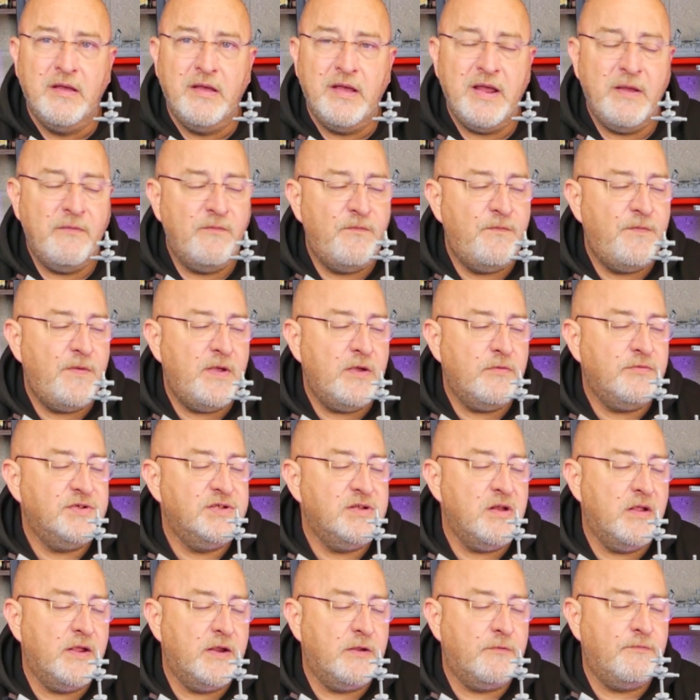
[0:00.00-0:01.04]
It feels
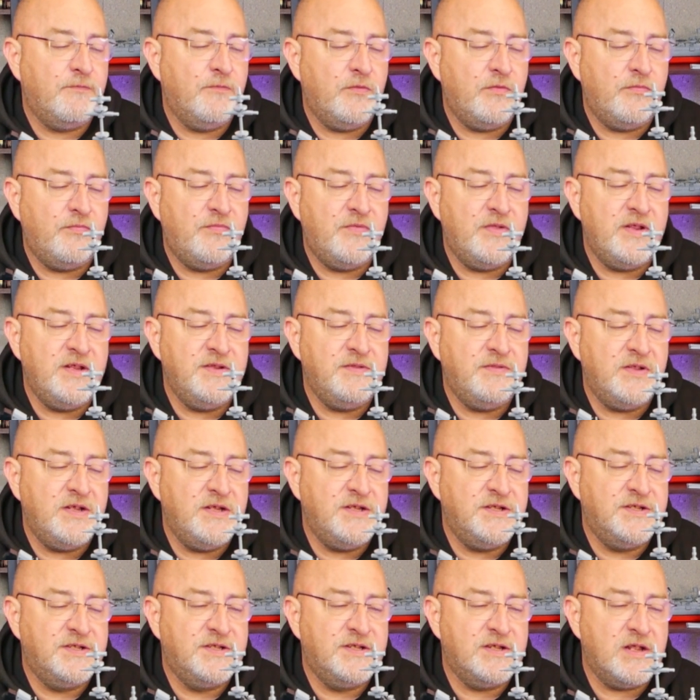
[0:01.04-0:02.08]
like
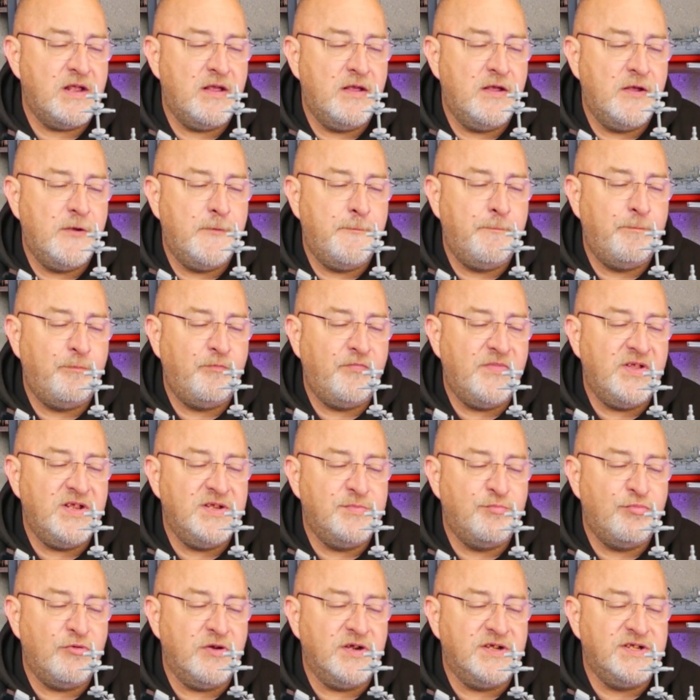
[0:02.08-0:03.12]
these
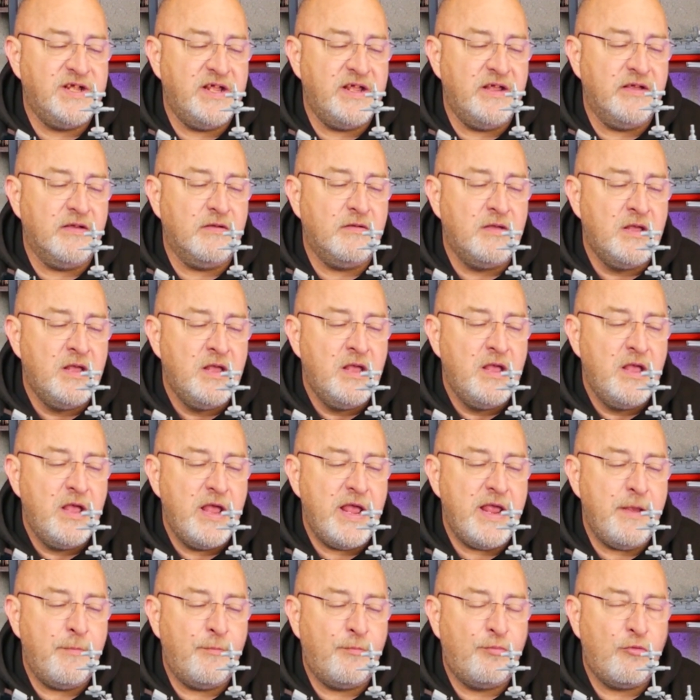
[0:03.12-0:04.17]
bricks here,
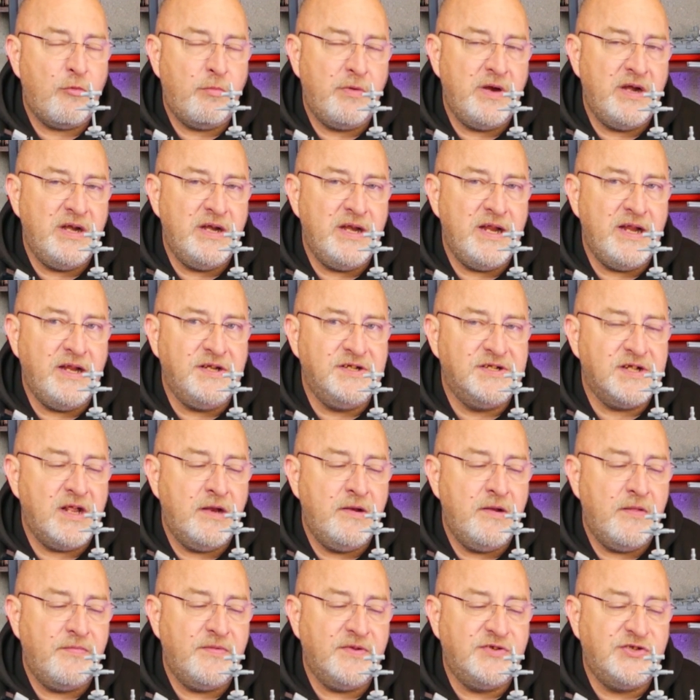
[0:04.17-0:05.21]
it probably needs
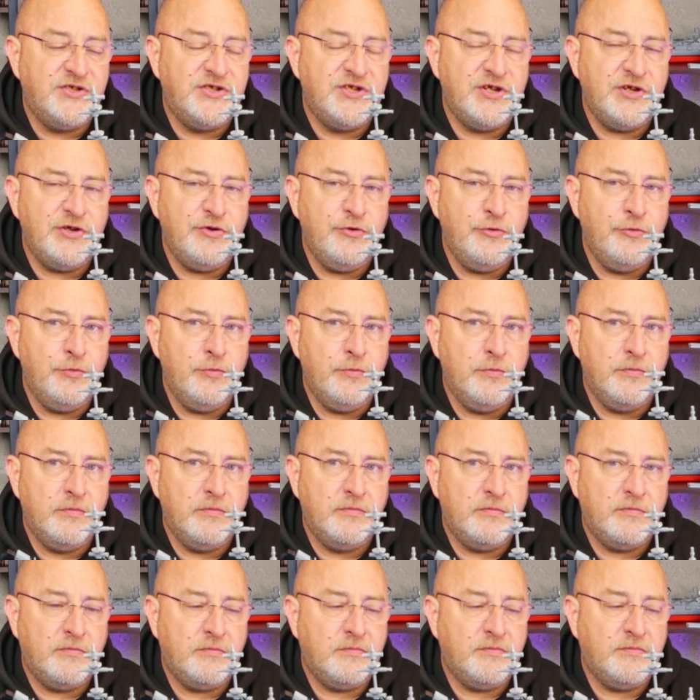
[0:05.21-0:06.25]
another 2
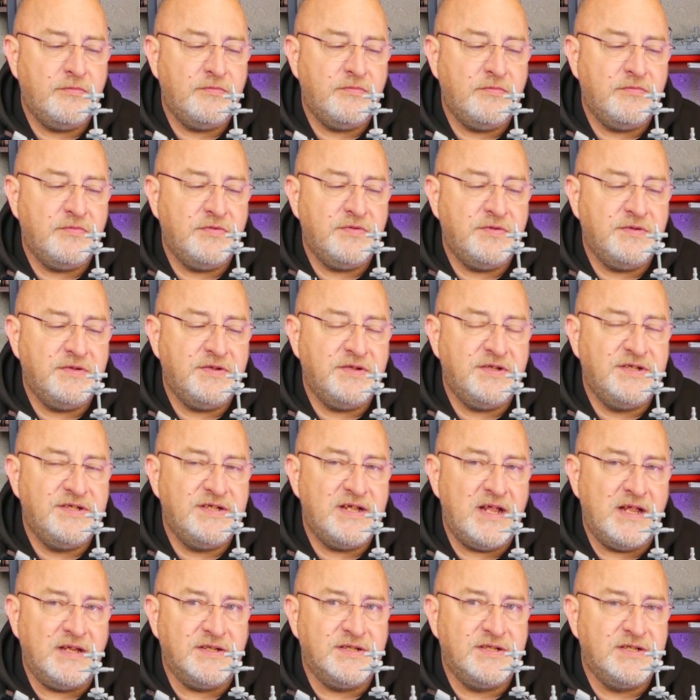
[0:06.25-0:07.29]

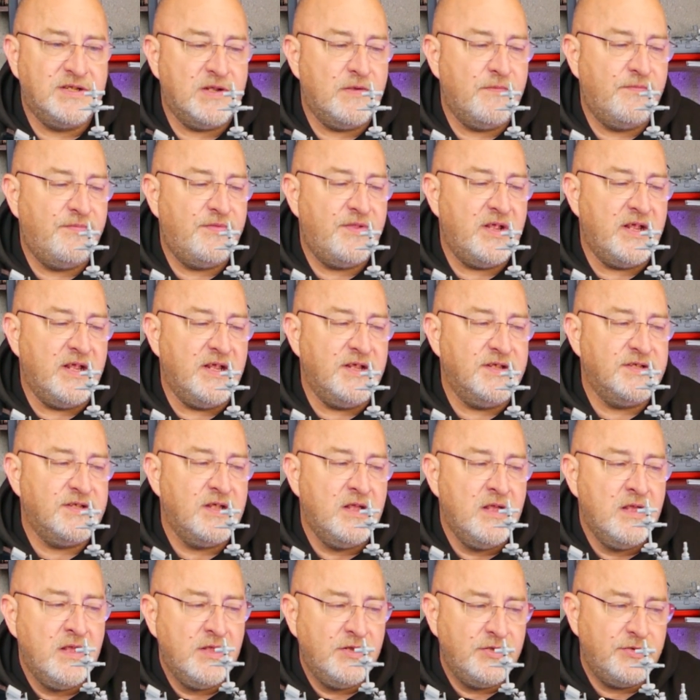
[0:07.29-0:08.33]
sets of these
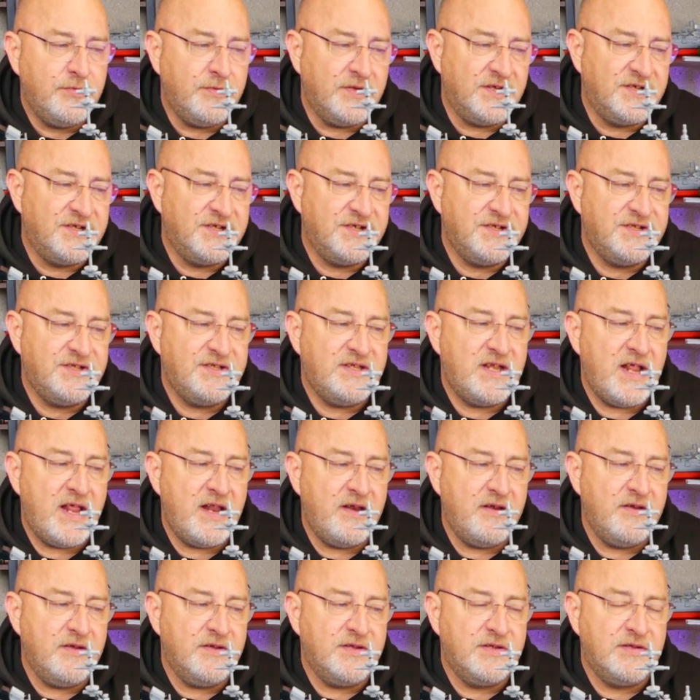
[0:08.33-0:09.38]
to
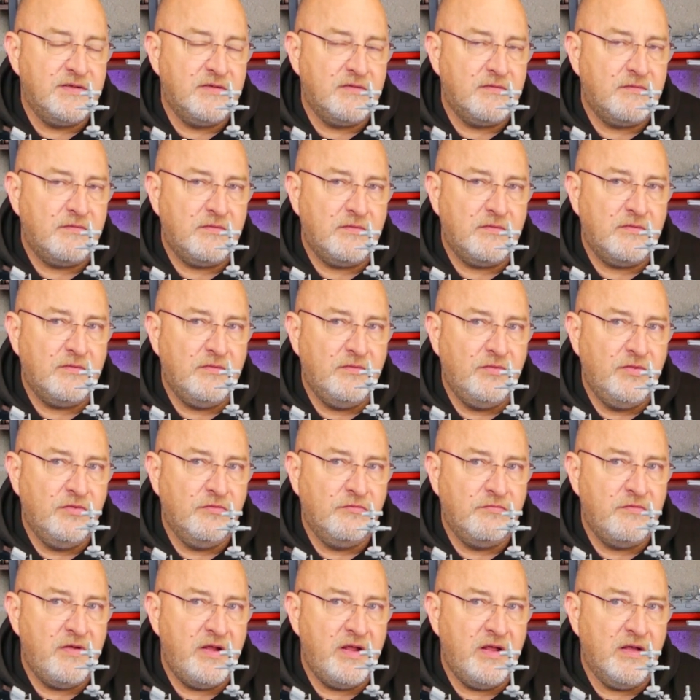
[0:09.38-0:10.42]
extend the
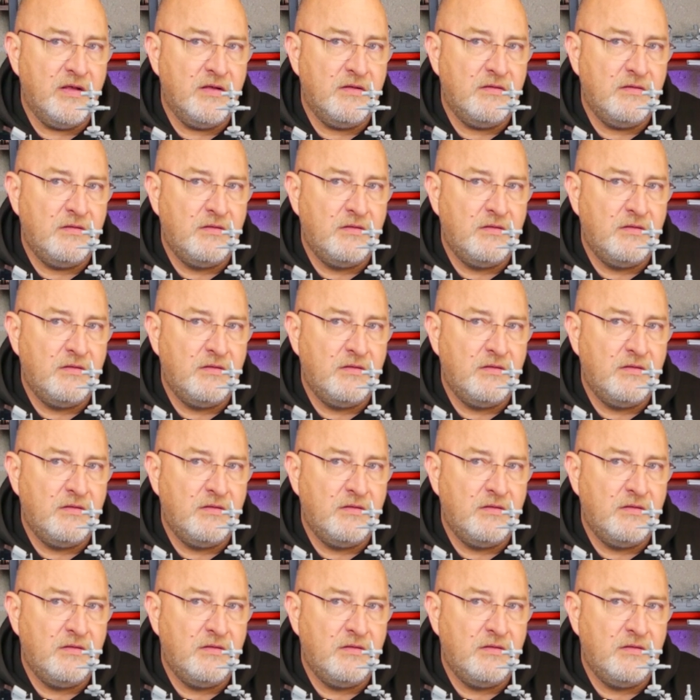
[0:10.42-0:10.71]
rear